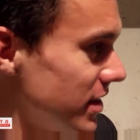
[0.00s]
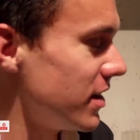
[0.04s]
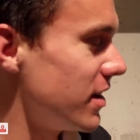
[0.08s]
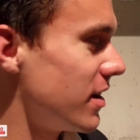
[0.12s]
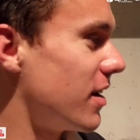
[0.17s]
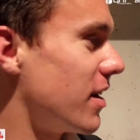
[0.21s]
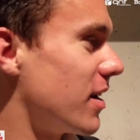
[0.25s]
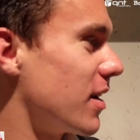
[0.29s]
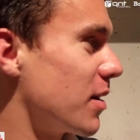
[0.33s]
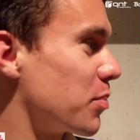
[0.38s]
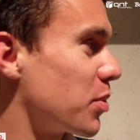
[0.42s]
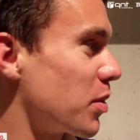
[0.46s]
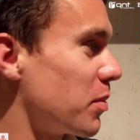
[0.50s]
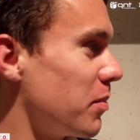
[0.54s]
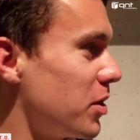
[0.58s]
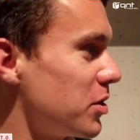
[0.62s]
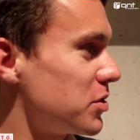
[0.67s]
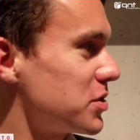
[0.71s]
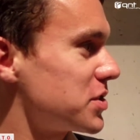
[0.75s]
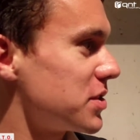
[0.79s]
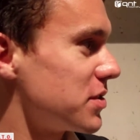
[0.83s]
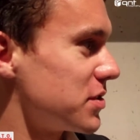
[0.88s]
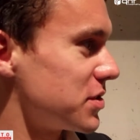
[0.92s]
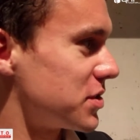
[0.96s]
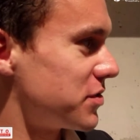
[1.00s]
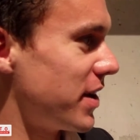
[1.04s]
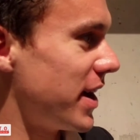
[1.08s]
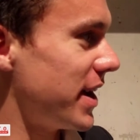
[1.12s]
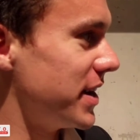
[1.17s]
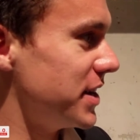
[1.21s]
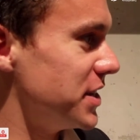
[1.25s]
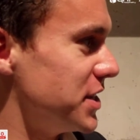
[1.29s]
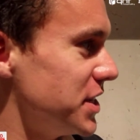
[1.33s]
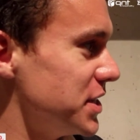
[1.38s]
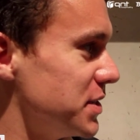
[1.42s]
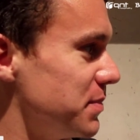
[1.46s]
our promotional
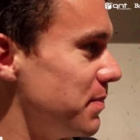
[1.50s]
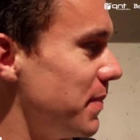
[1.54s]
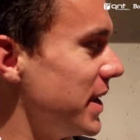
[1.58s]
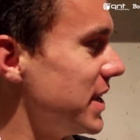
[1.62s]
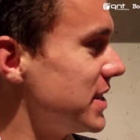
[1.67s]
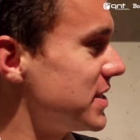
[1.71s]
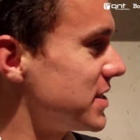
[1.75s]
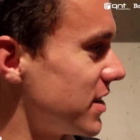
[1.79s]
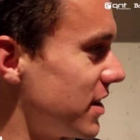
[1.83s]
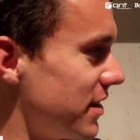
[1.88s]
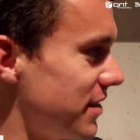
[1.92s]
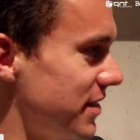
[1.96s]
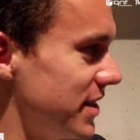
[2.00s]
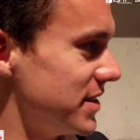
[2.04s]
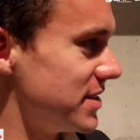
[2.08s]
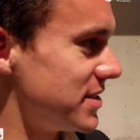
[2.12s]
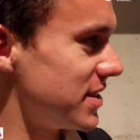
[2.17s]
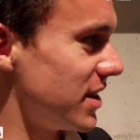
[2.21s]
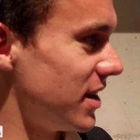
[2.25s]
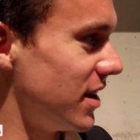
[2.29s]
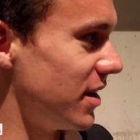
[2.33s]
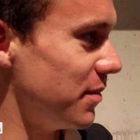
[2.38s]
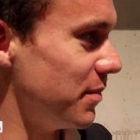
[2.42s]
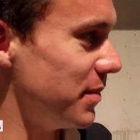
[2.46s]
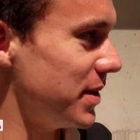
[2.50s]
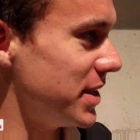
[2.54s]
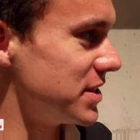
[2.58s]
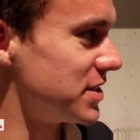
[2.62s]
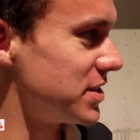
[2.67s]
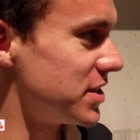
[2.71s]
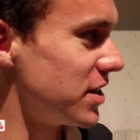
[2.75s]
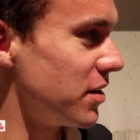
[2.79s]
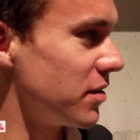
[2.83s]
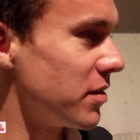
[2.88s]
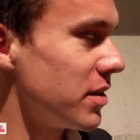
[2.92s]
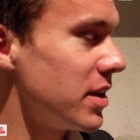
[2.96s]
strategies based on this. And
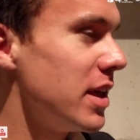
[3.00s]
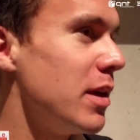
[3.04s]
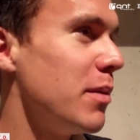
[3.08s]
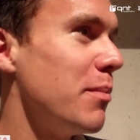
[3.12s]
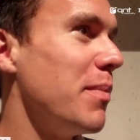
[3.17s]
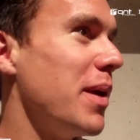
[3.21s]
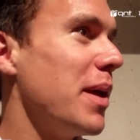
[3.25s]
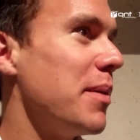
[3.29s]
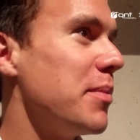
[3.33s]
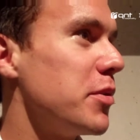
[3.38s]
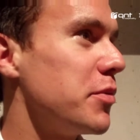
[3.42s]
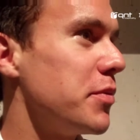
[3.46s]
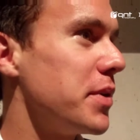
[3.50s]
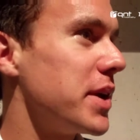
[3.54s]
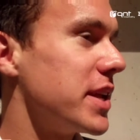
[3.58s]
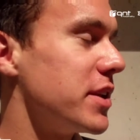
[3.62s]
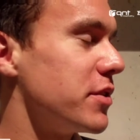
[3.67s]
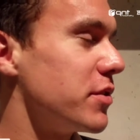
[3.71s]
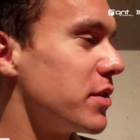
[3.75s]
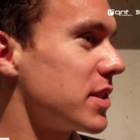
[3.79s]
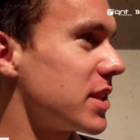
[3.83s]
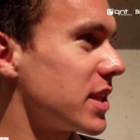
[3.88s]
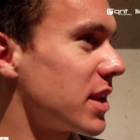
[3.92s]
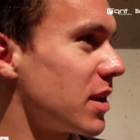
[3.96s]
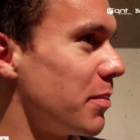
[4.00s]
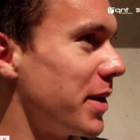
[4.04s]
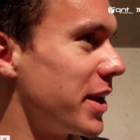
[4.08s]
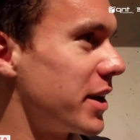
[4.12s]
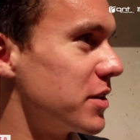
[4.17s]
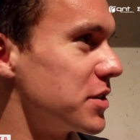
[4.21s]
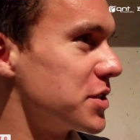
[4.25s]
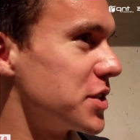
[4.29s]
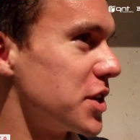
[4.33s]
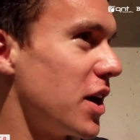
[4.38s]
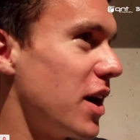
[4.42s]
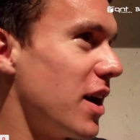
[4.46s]
so maybe we can do a little
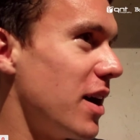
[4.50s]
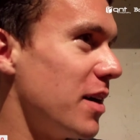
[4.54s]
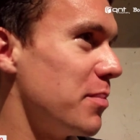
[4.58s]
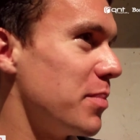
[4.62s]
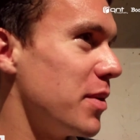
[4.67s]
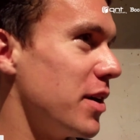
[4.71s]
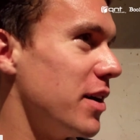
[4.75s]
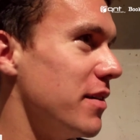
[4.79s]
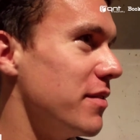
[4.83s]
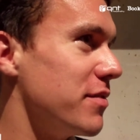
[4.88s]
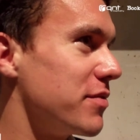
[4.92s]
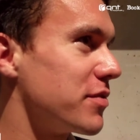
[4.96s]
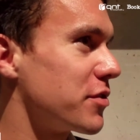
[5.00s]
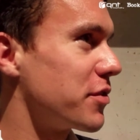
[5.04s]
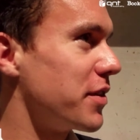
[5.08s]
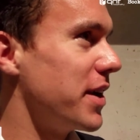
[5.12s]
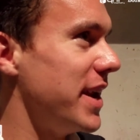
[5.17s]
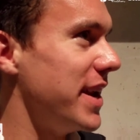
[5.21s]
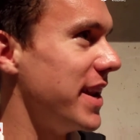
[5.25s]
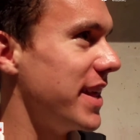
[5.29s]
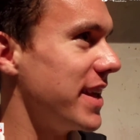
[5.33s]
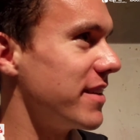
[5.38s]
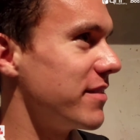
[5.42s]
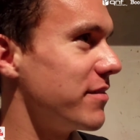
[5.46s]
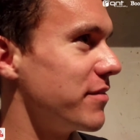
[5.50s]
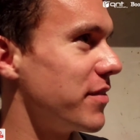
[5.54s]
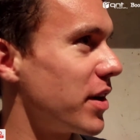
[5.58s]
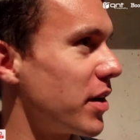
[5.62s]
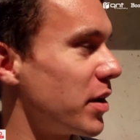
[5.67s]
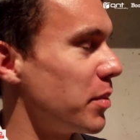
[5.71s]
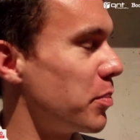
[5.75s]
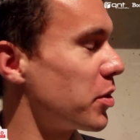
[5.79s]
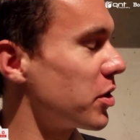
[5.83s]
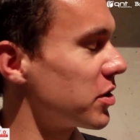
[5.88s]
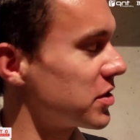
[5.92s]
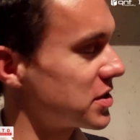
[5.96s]
better job of creating
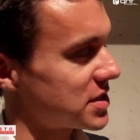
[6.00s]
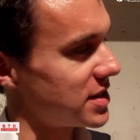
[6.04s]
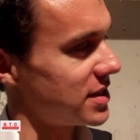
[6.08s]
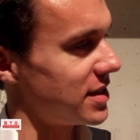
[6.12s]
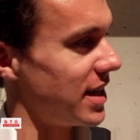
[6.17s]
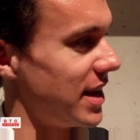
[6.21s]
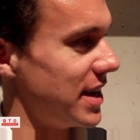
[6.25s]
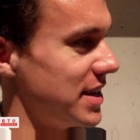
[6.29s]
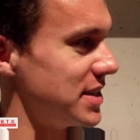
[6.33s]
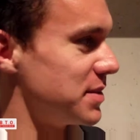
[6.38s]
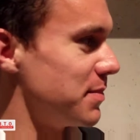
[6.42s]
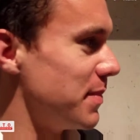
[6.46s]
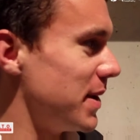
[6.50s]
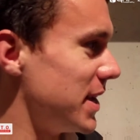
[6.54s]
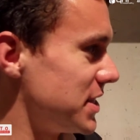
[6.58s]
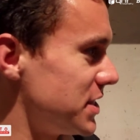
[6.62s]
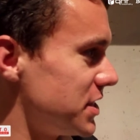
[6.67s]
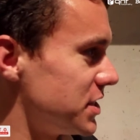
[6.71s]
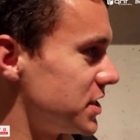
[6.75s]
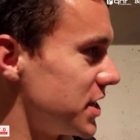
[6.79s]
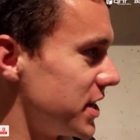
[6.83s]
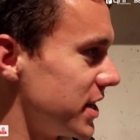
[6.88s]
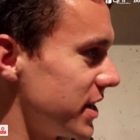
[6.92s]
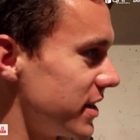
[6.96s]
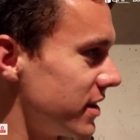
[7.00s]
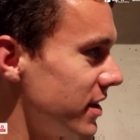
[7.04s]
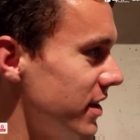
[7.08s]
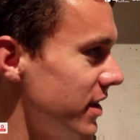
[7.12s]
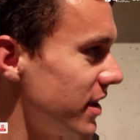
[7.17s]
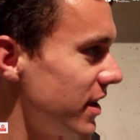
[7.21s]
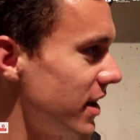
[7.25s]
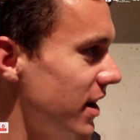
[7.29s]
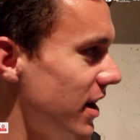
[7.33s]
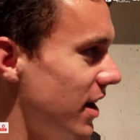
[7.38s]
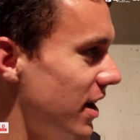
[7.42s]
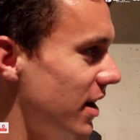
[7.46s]
very personalized messaging,
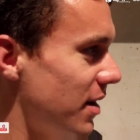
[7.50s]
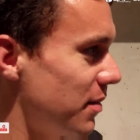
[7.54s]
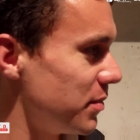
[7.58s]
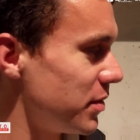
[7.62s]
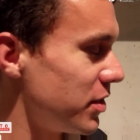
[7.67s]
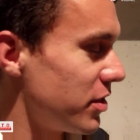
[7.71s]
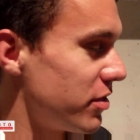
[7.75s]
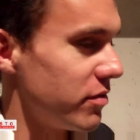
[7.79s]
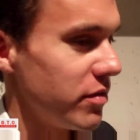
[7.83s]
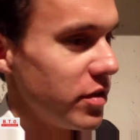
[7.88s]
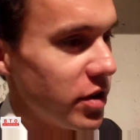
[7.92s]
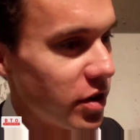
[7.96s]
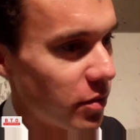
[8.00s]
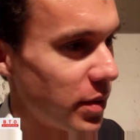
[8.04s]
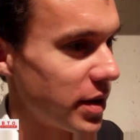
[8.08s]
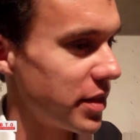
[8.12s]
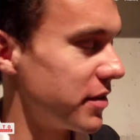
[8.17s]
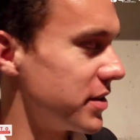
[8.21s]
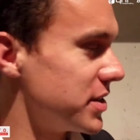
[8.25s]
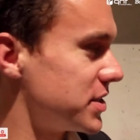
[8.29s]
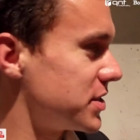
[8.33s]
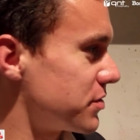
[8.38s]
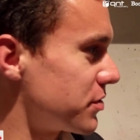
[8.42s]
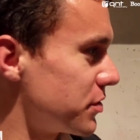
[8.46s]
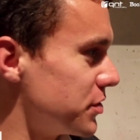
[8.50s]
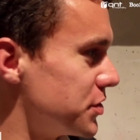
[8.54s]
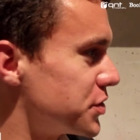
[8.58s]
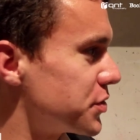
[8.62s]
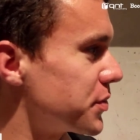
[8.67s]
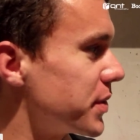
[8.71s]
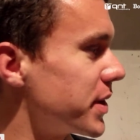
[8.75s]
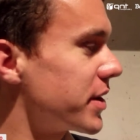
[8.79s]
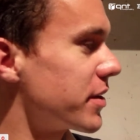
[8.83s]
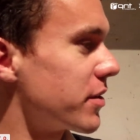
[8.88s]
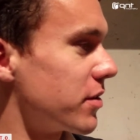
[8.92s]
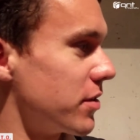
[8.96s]
whether it's through
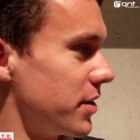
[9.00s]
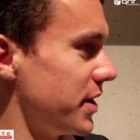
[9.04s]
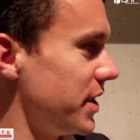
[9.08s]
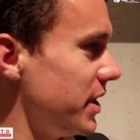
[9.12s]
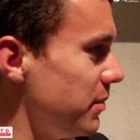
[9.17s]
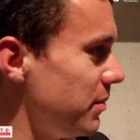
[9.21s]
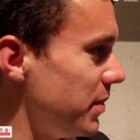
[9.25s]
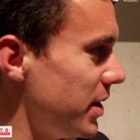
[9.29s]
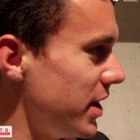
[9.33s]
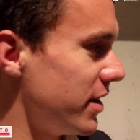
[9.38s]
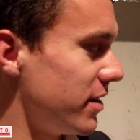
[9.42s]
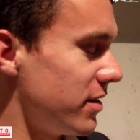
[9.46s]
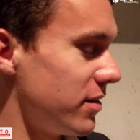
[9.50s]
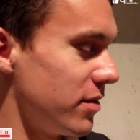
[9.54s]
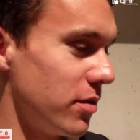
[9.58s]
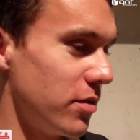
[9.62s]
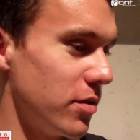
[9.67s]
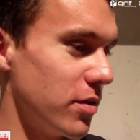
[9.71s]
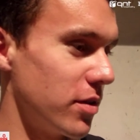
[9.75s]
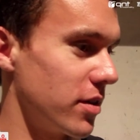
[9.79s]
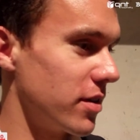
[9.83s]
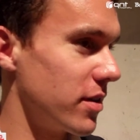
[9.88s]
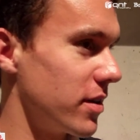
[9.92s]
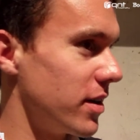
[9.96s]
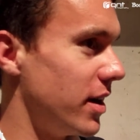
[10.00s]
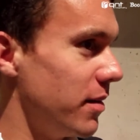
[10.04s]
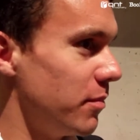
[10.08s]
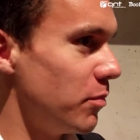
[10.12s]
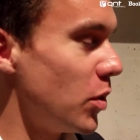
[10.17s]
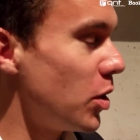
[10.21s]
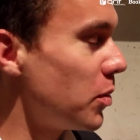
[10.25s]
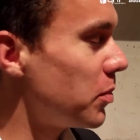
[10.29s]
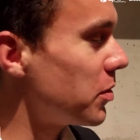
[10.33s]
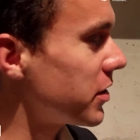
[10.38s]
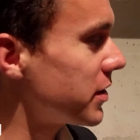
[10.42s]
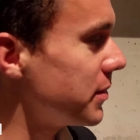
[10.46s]
Twitter or email or
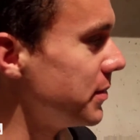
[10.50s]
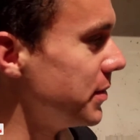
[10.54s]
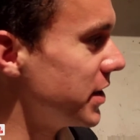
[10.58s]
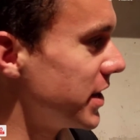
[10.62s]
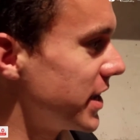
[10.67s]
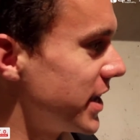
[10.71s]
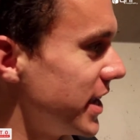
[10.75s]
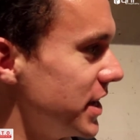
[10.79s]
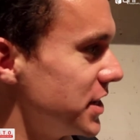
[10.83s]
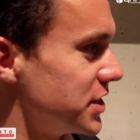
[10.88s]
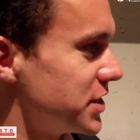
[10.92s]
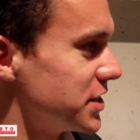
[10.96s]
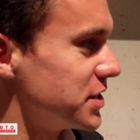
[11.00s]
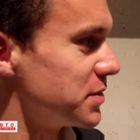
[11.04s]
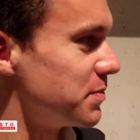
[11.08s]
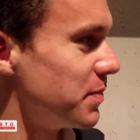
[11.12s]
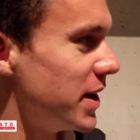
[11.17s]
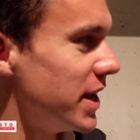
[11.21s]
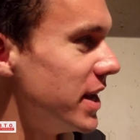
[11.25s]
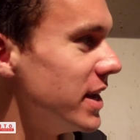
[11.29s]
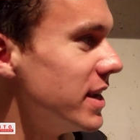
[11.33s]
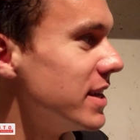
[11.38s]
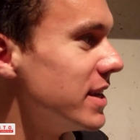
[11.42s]
mobile communications, but